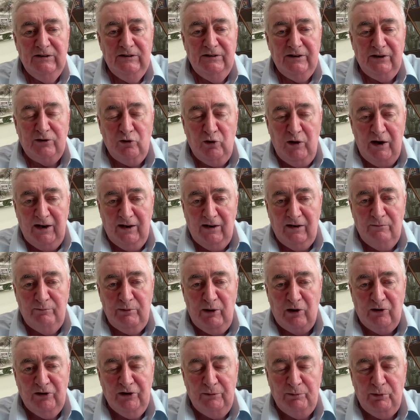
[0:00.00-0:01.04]
the cradle,
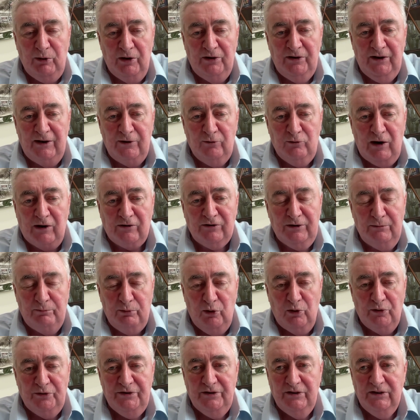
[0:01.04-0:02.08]
pardon the pun, and it rocked the
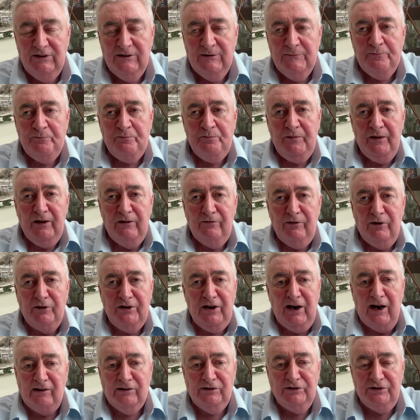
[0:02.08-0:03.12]
boat for
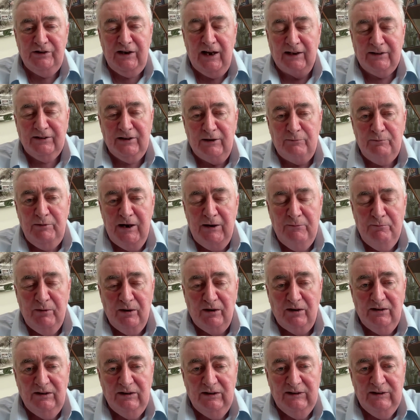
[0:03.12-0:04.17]
the Irish Catholic
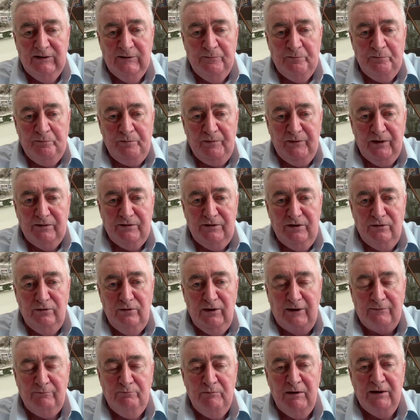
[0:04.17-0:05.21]
people
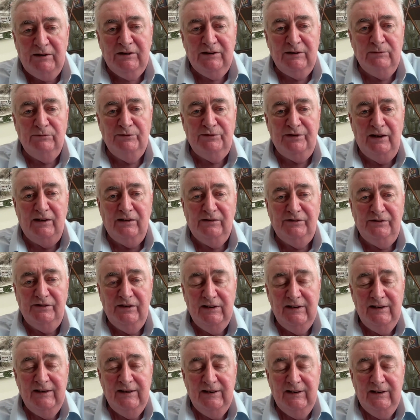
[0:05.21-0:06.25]
to admit to themselves,
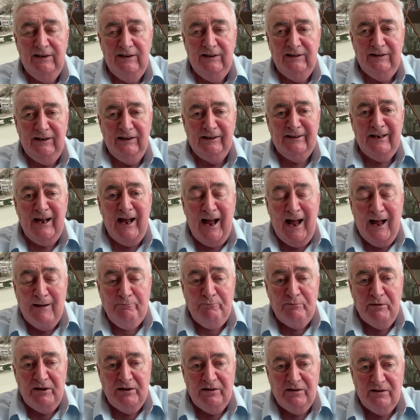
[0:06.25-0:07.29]
this
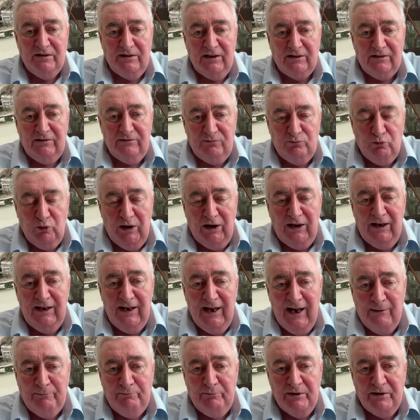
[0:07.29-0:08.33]
happened, it really
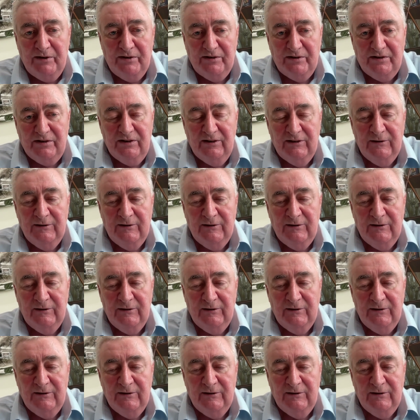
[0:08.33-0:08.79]
happened.